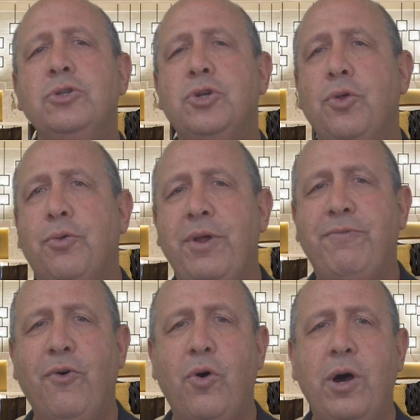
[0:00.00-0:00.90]

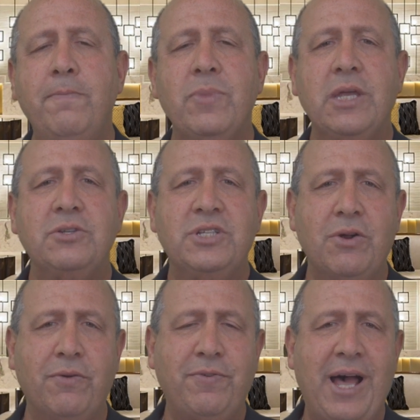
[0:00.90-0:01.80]

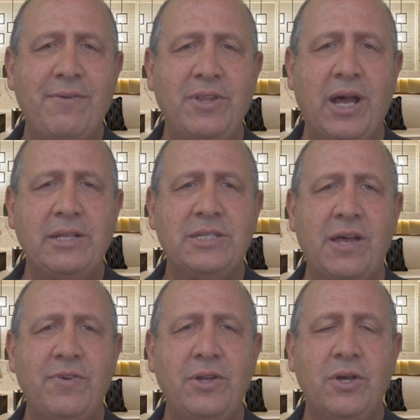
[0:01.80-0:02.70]

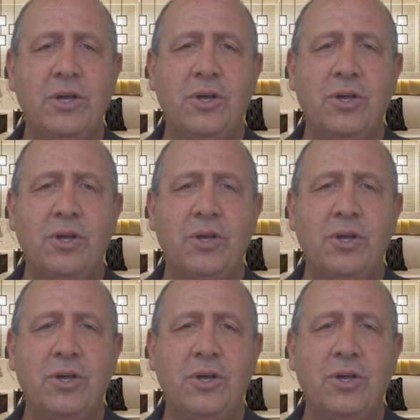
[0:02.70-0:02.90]
702-234-0597.